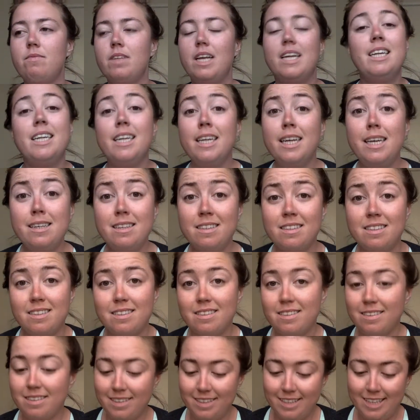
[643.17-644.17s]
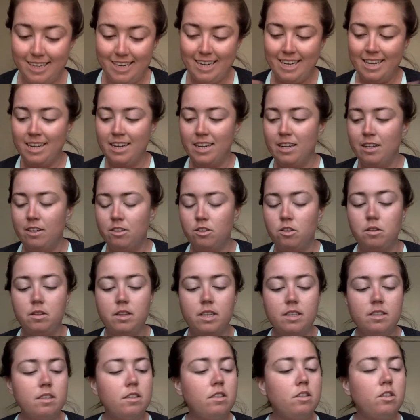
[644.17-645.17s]
And it is. So
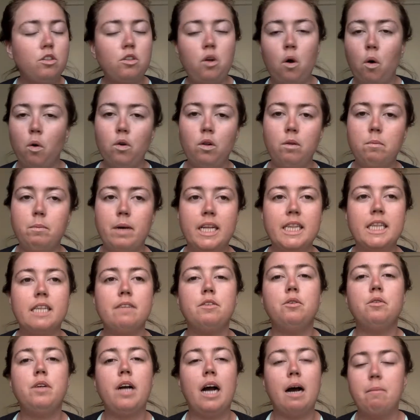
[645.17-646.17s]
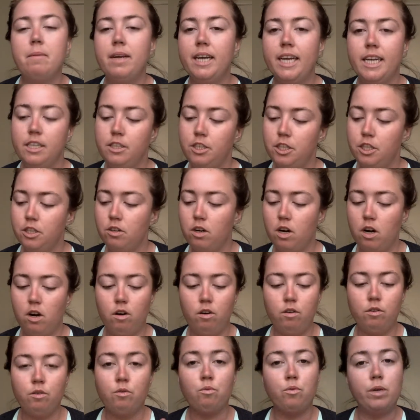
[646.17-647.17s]
this is a total month of you coming into your
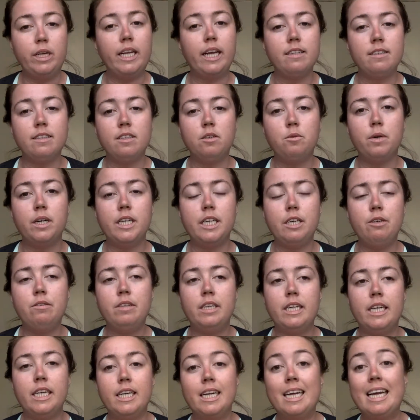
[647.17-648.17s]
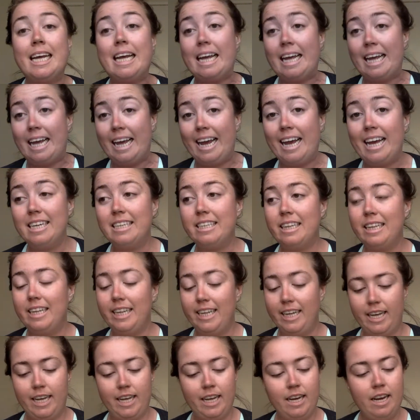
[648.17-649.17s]
own, realizing what you need,
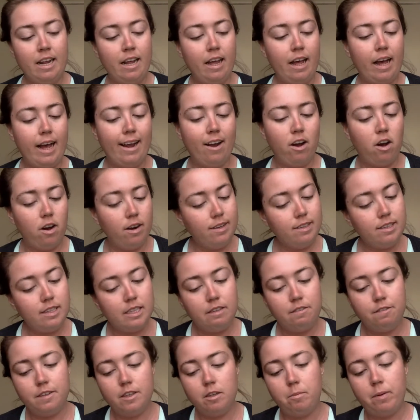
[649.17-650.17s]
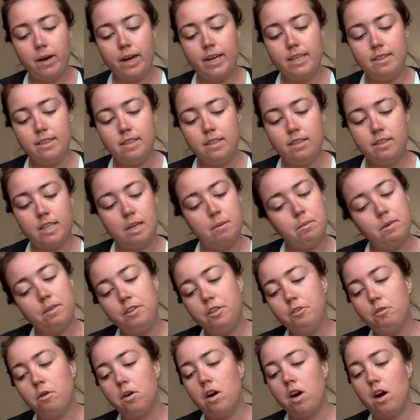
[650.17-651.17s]
handling it. I honestly feel, Pisces, some of
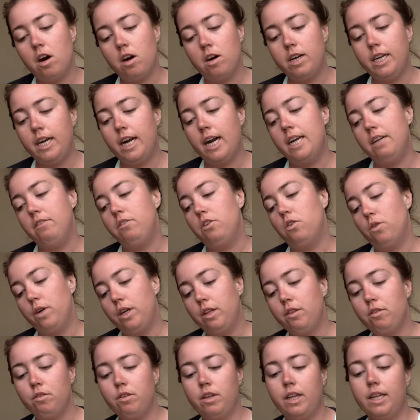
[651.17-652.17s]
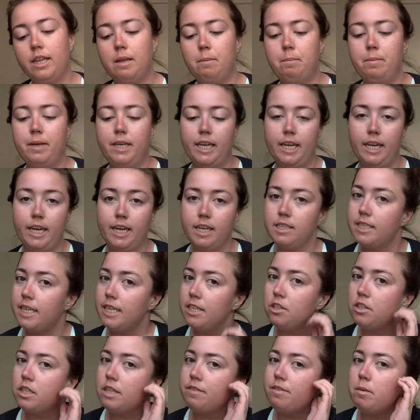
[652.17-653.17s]
you are already kind of going through like the beginning
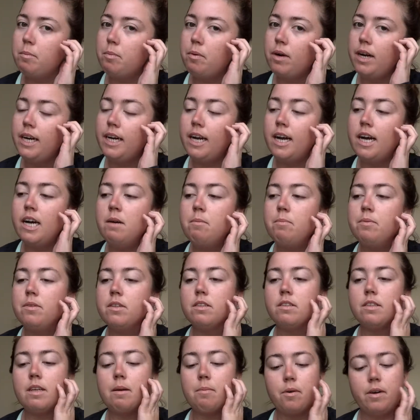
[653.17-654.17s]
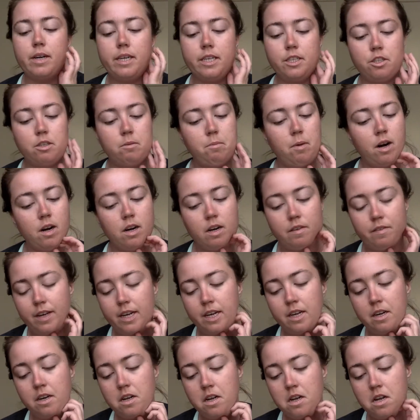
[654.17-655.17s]
stages of a breakup, the separation part of
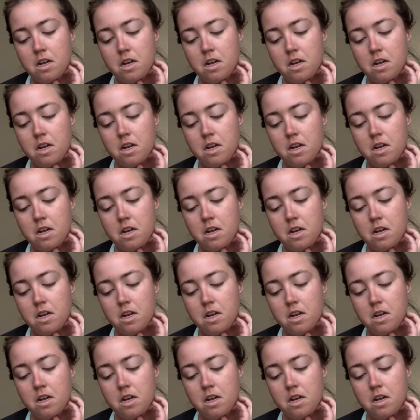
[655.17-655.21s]
it.